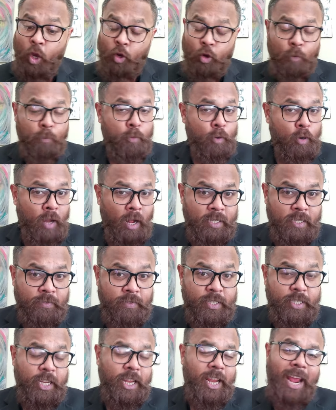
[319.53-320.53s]
your
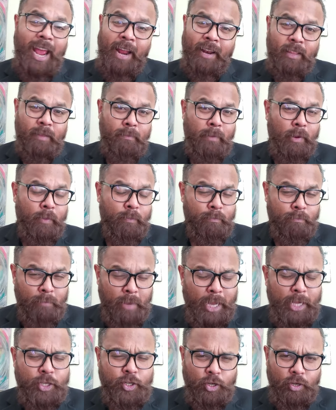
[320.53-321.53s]
productivity, and the
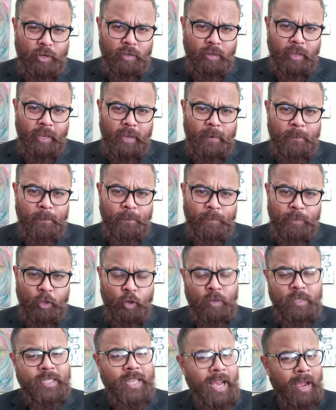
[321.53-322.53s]

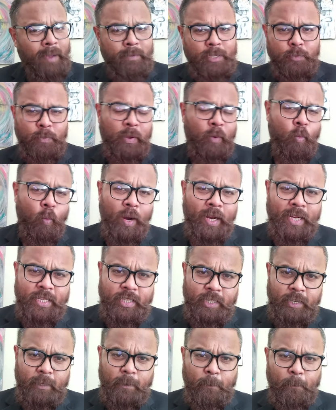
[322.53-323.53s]
majorly, your time is being
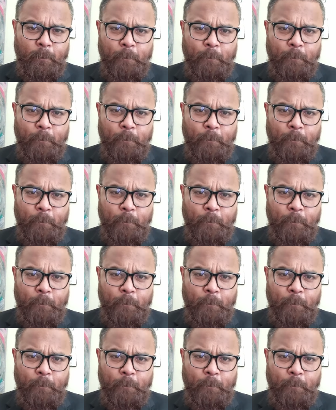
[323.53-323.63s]
wasted.